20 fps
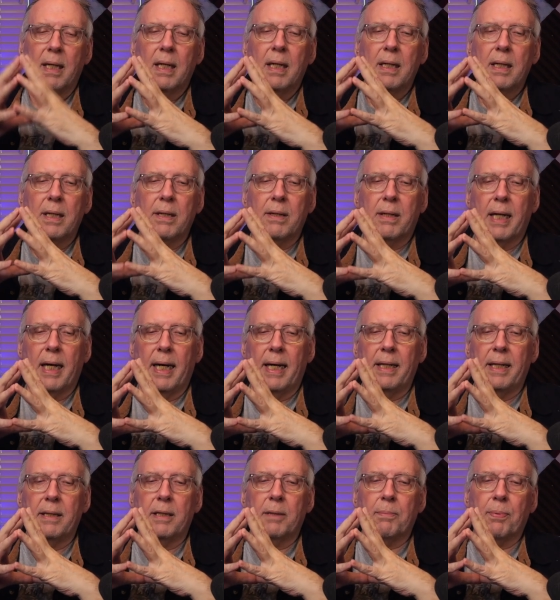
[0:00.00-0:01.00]
you
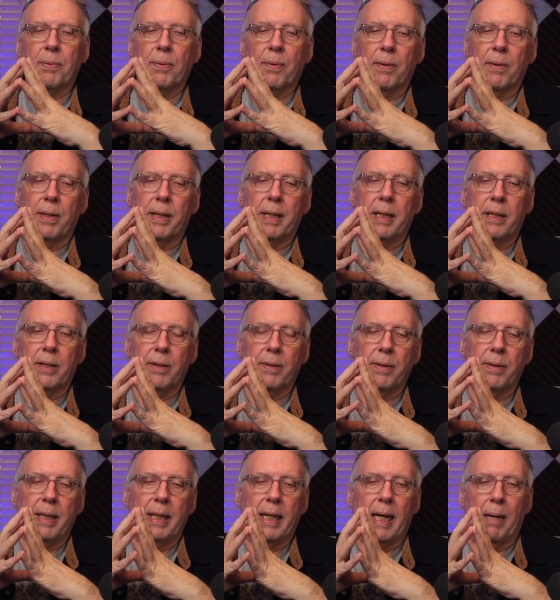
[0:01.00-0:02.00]
can deploy
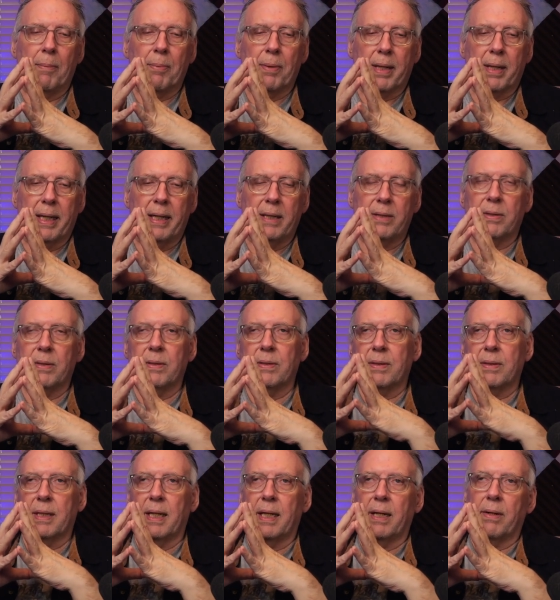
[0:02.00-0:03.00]
GUI
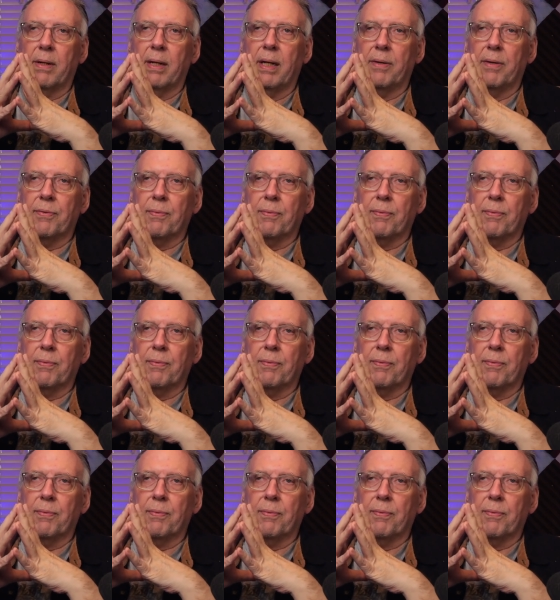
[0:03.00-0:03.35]
applications there as